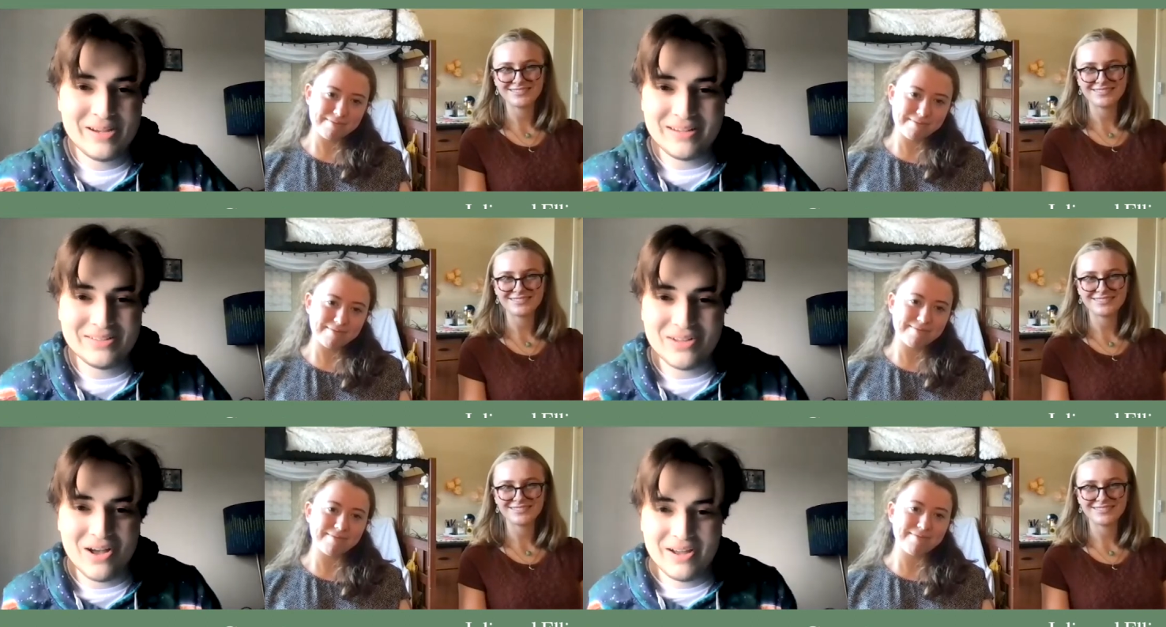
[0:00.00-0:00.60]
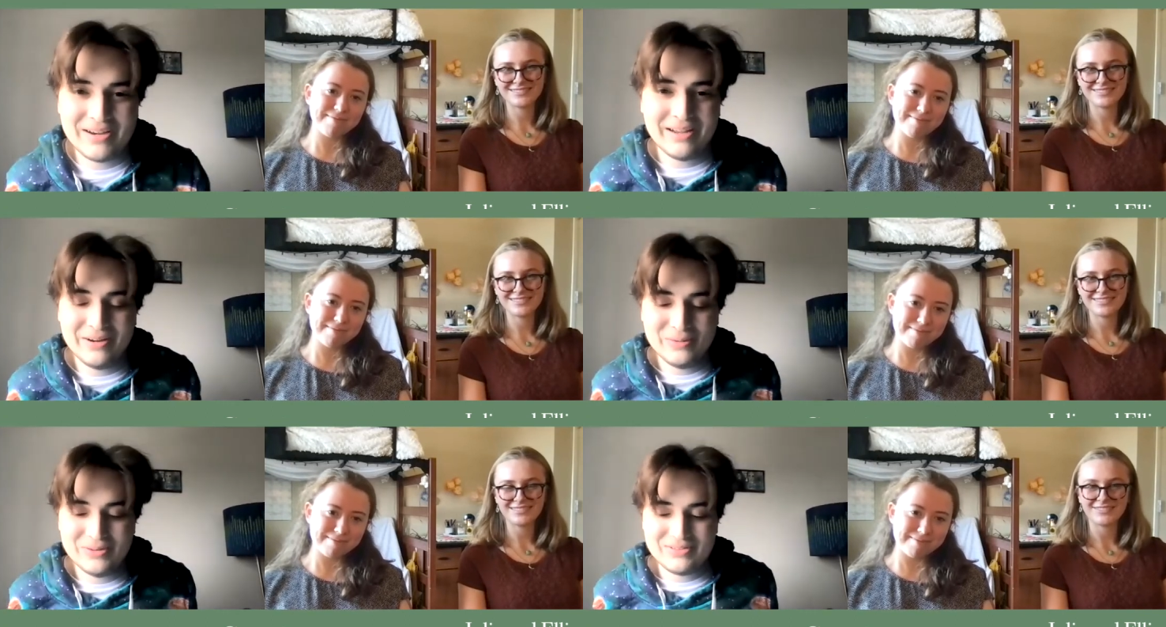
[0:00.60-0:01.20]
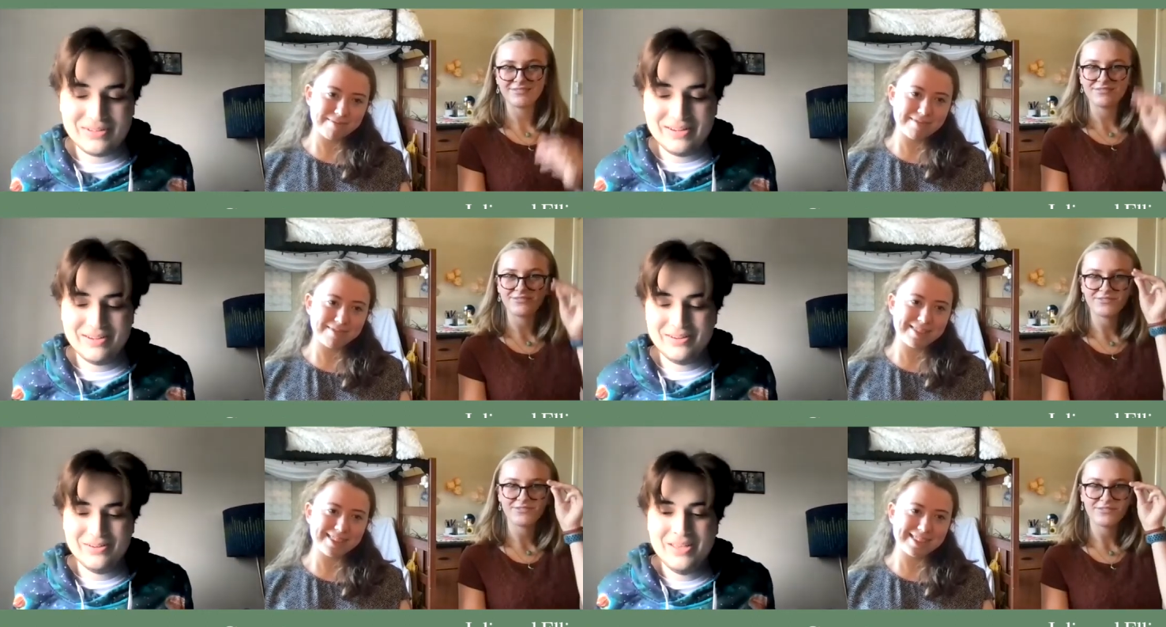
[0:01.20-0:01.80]
Speaker 1: I saw it and it was like,
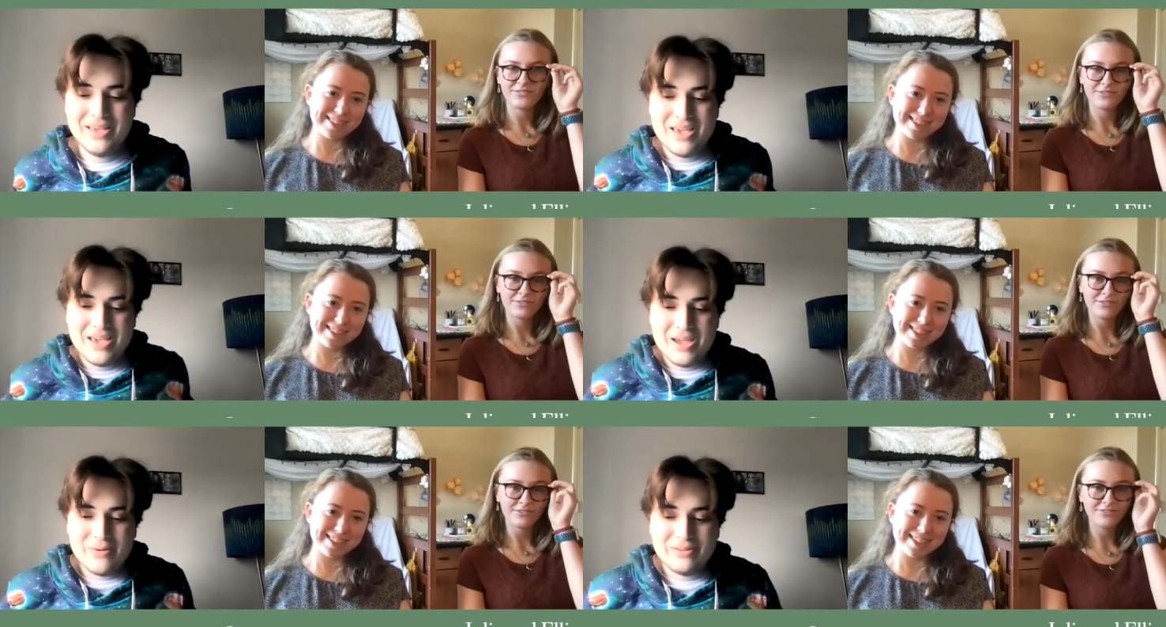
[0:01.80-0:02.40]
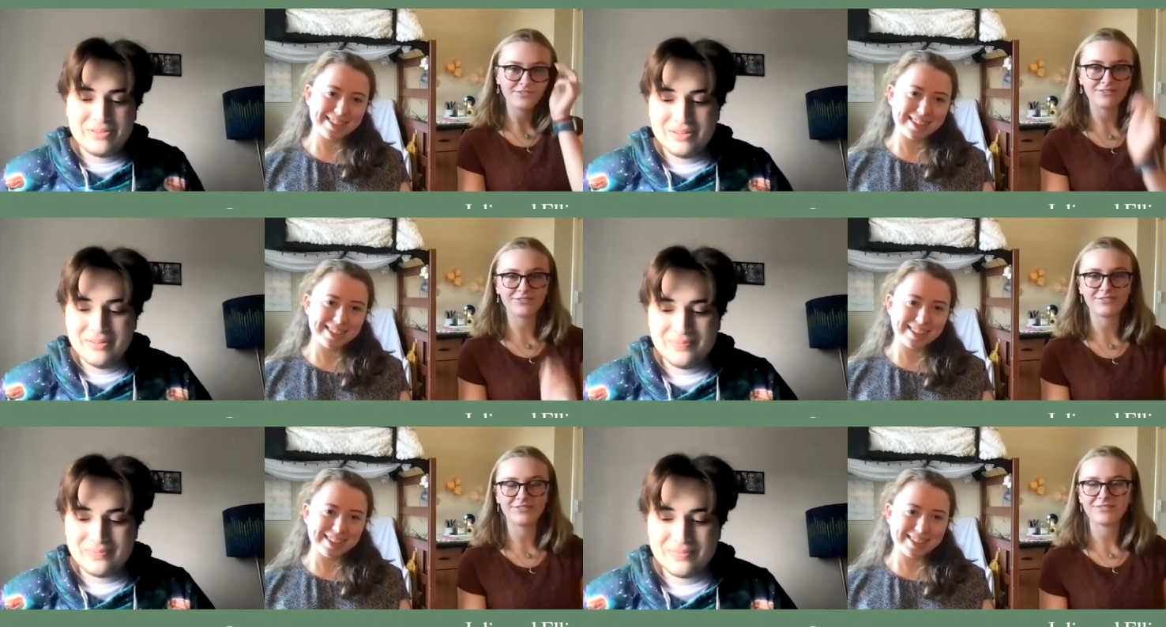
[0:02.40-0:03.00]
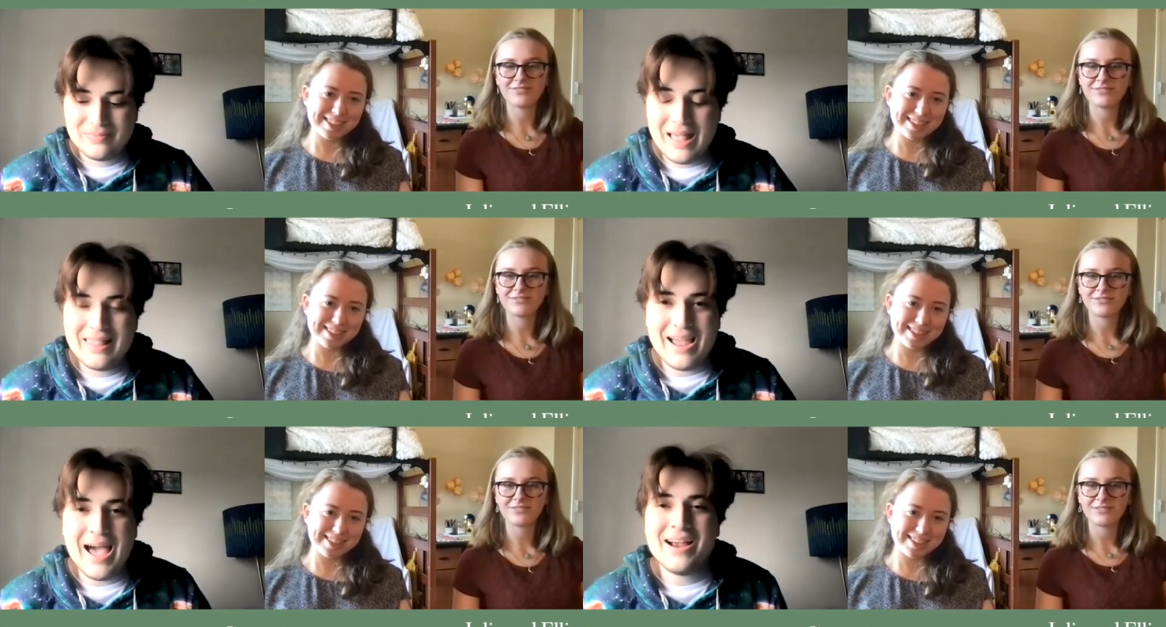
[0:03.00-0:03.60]
oh, it was, I
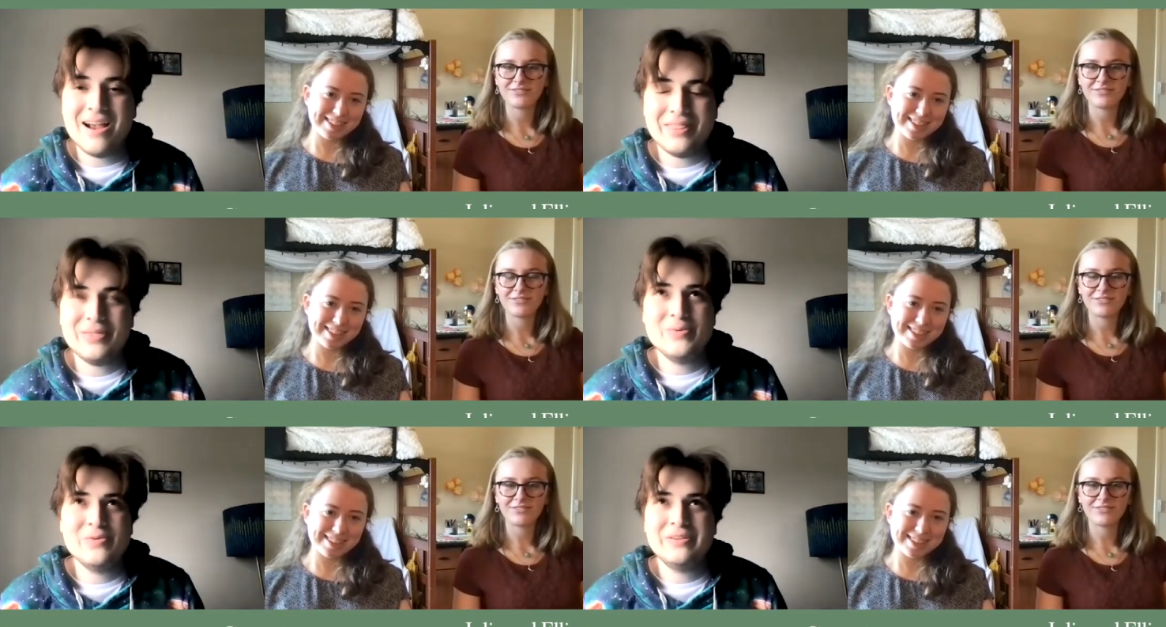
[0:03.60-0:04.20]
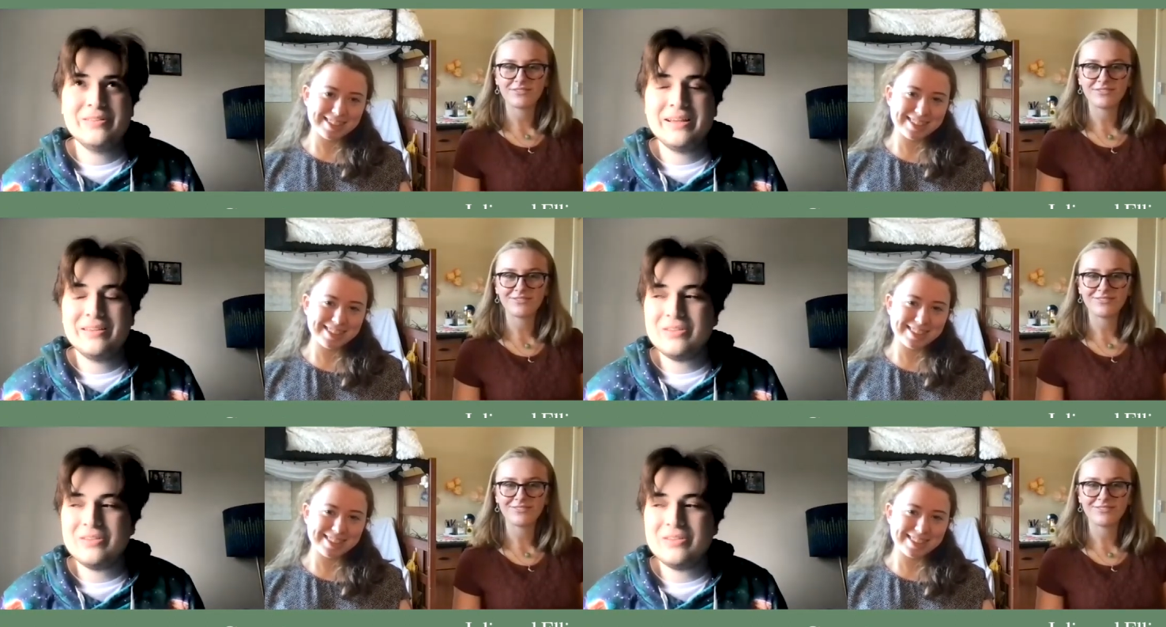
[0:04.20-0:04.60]
like, I got the movie. Like some